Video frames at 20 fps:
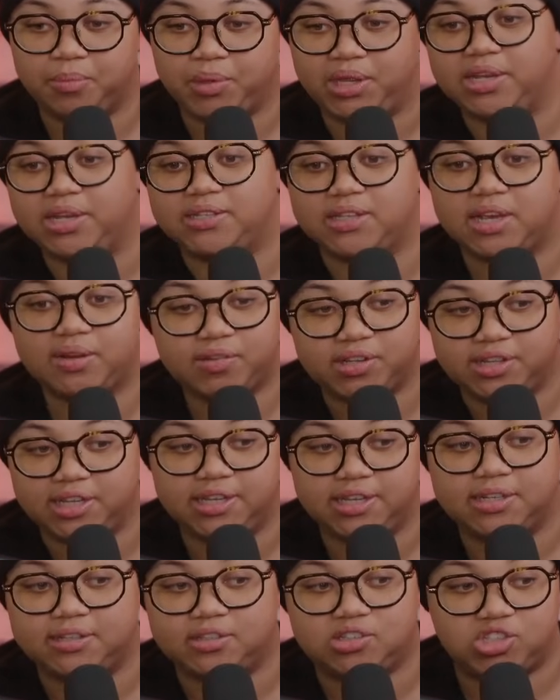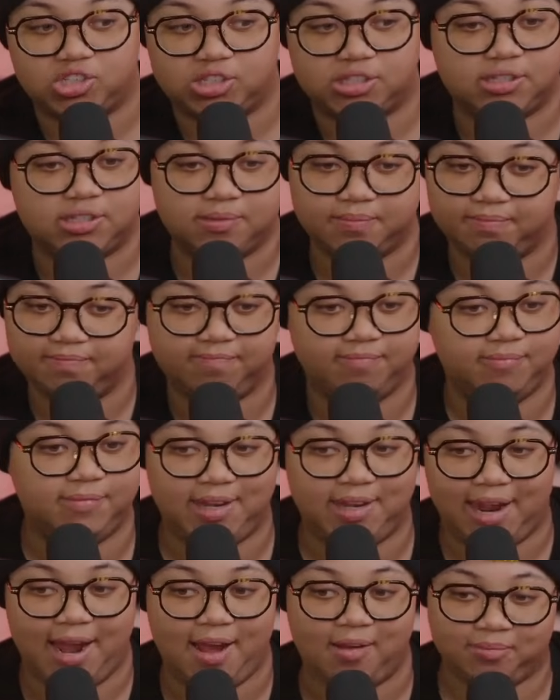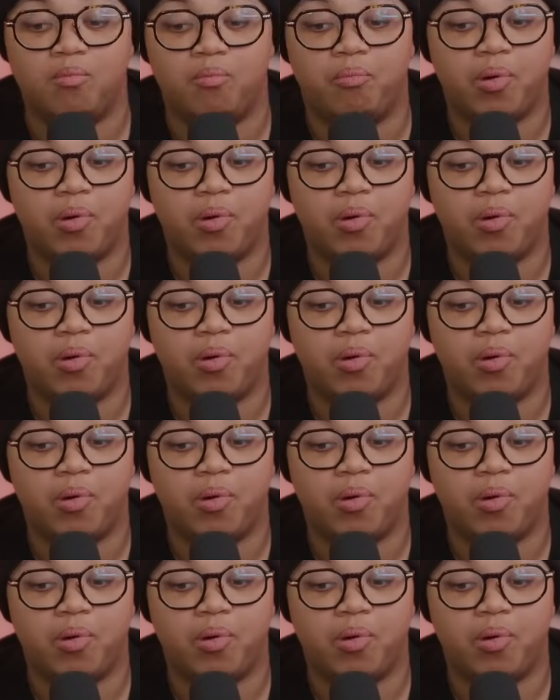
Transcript: because everything is just, yeah.